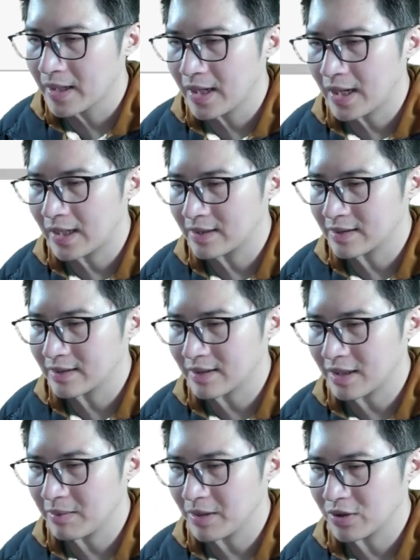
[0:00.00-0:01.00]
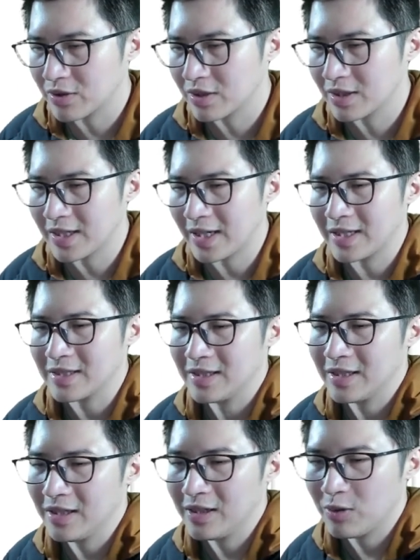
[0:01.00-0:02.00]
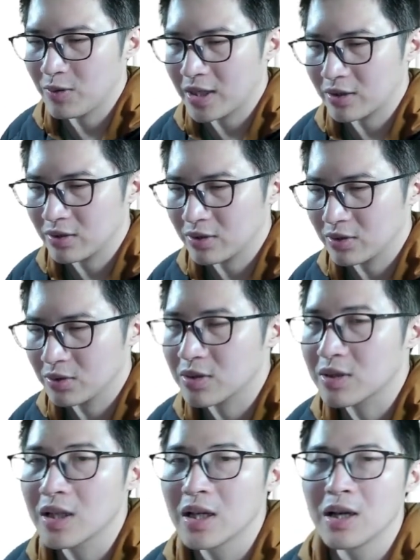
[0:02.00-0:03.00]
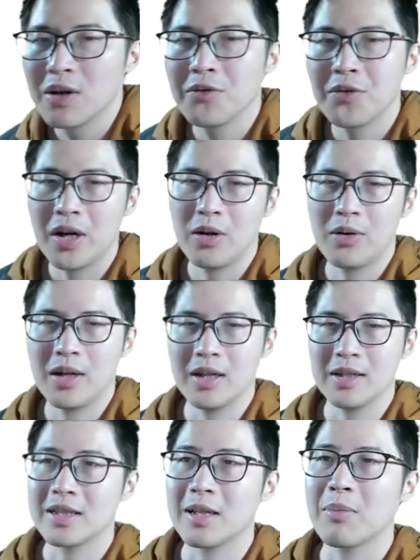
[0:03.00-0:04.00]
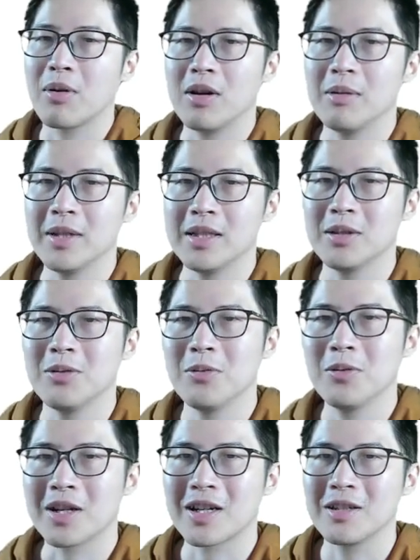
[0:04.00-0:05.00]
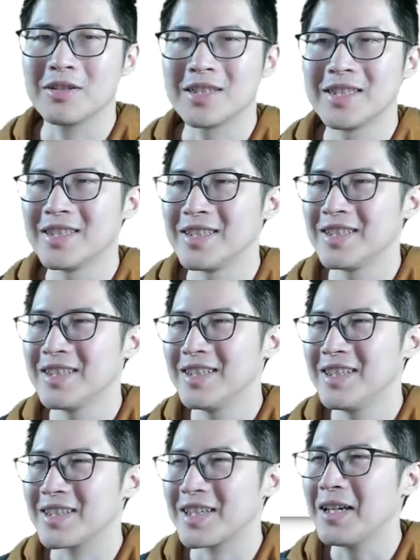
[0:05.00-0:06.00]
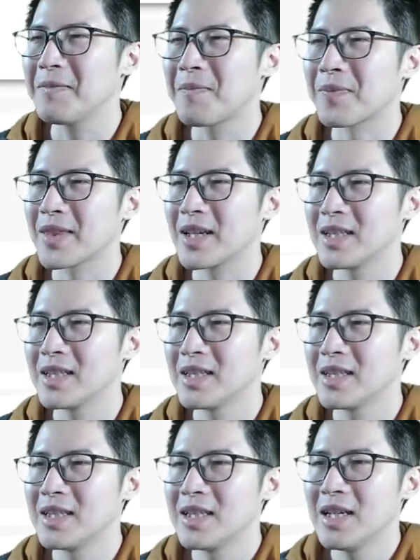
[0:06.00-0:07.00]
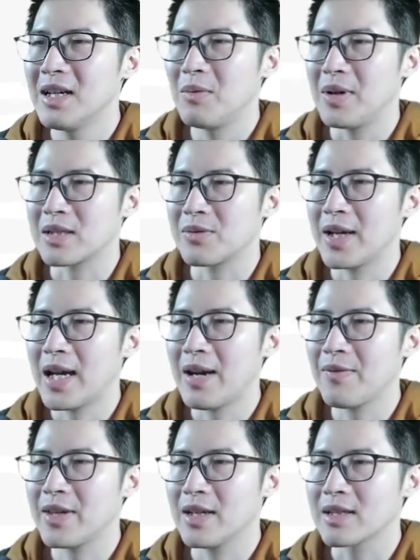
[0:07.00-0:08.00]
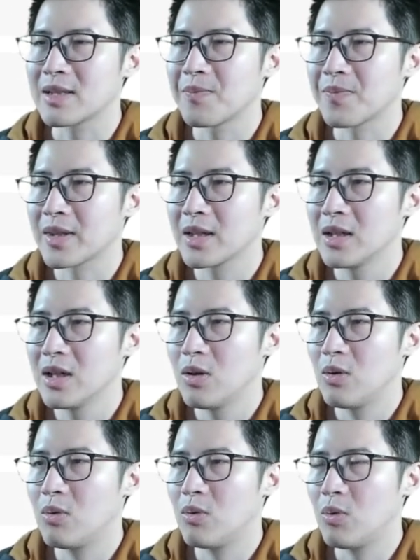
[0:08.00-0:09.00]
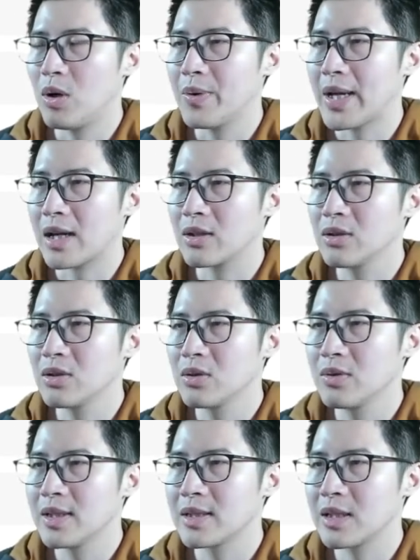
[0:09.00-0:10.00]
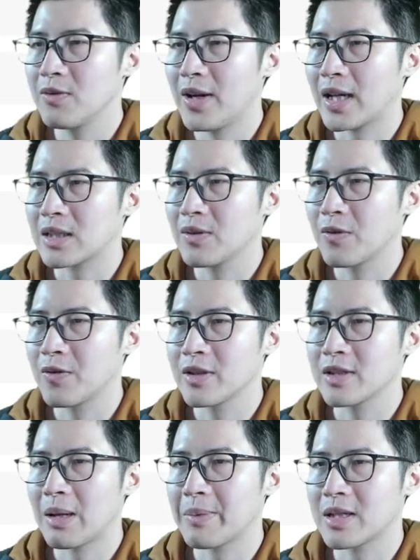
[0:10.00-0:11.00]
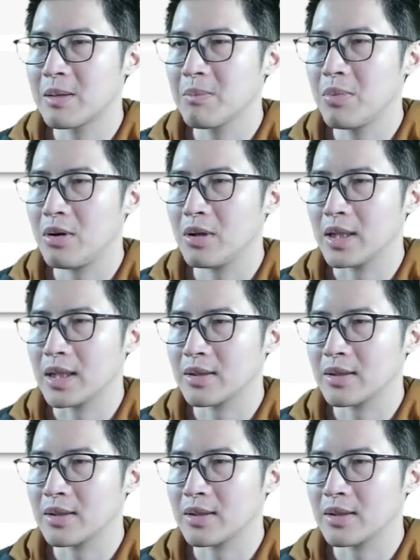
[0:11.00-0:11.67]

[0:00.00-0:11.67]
And this is an image that we're going to use for our deployment workload. Okay. Once we have this, what we are going to do is, in fact, the first step is importing.